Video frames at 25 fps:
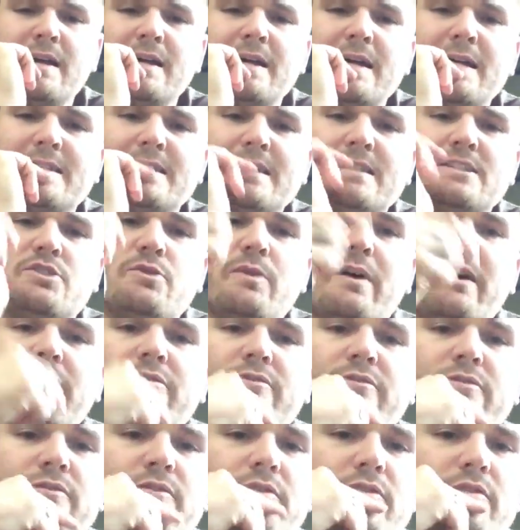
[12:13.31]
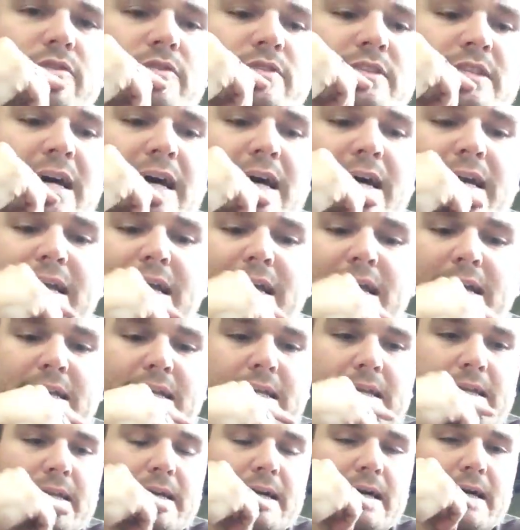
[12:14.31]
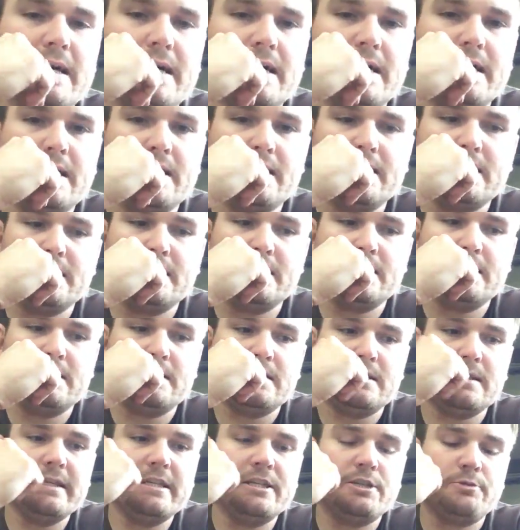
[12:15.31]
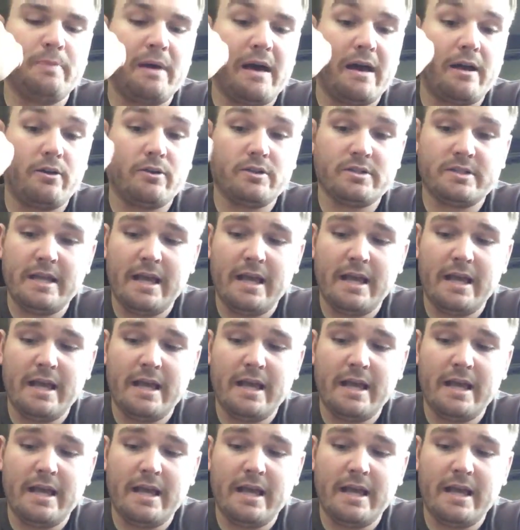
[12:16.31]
It says, do I tie any uh, leech patterns?